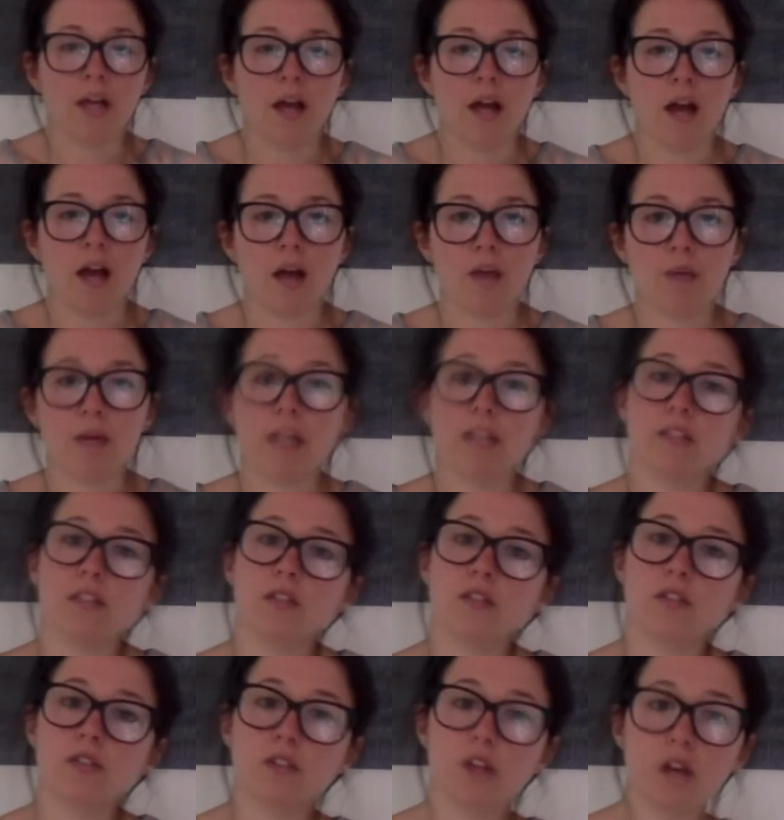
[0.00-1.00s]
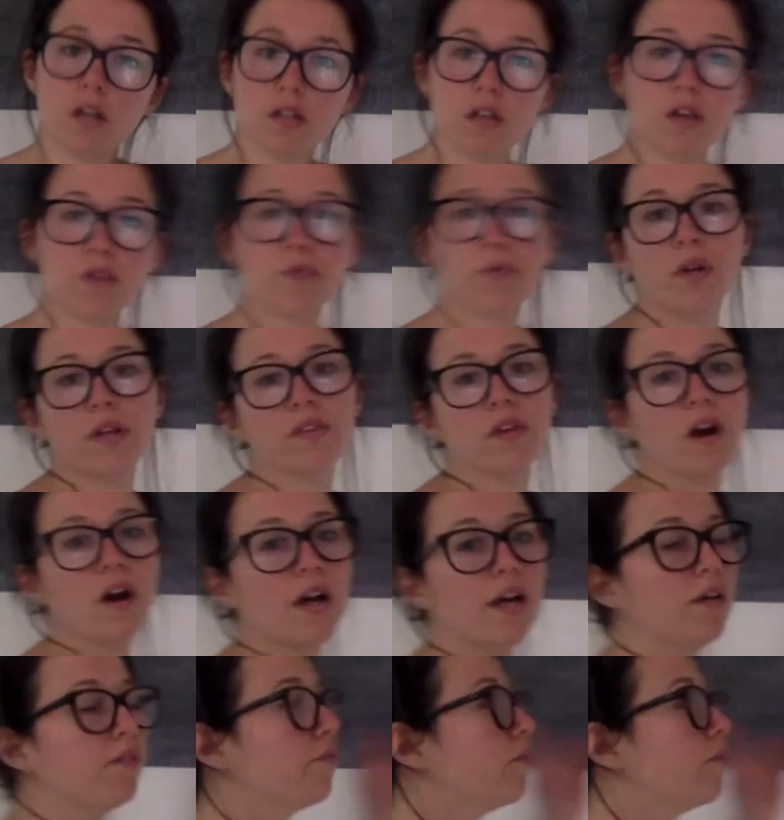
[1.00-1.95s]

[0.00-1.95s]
And so to start off with, I have